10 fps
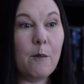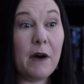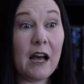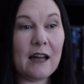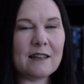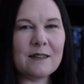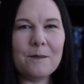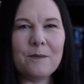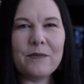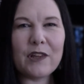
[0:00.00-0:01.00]
But
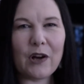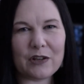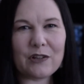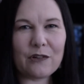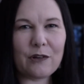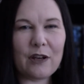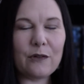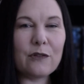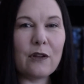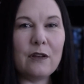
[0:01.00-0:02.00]
content
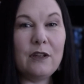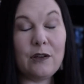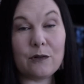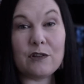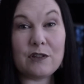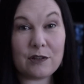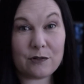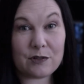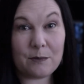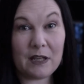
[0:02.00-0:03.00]
creators near and
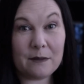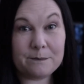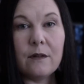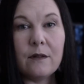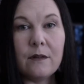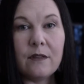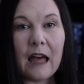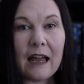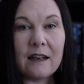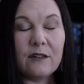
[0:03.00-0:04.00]
dear to me,
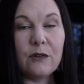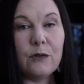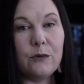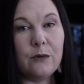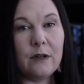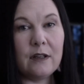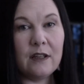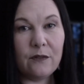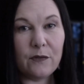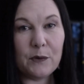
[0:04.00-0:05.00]
that is who
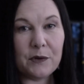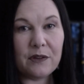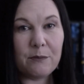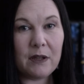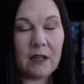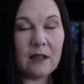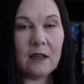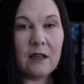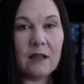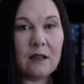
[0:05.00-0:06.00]
influence me
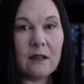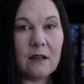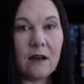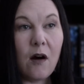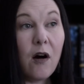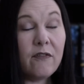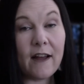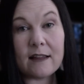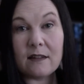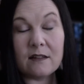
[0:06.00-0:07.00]
in all
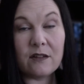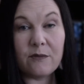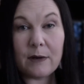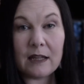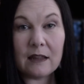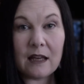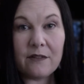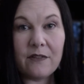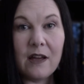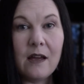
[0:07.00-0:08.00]
facets of my
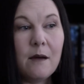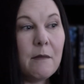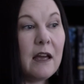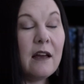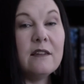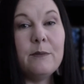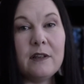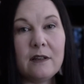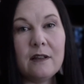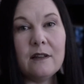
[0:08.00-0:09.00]
life. My
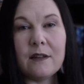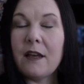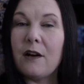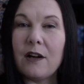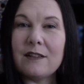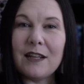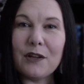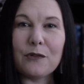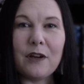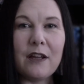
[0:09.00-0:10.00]
husband is a
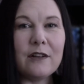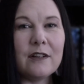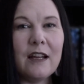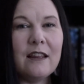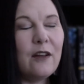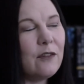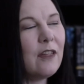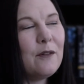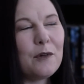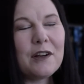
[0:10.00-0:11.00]
content creator, and th-
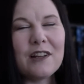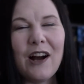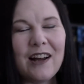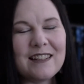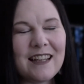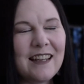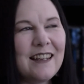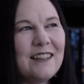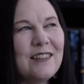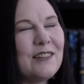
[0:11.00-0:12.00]
that word
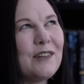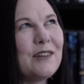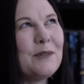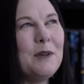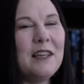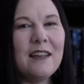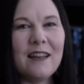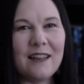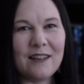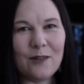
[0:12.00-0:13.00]
content it just irks me.
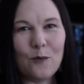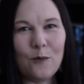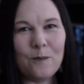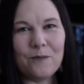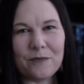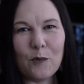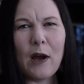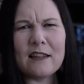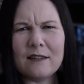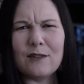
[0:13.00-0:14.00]
And
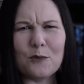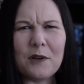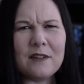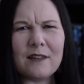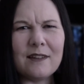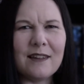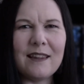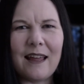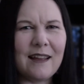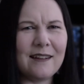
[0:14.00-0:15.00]
Wes is the reason
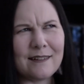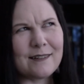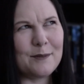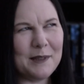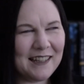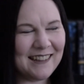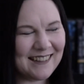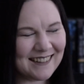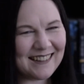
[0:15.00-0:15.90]
that that irks me.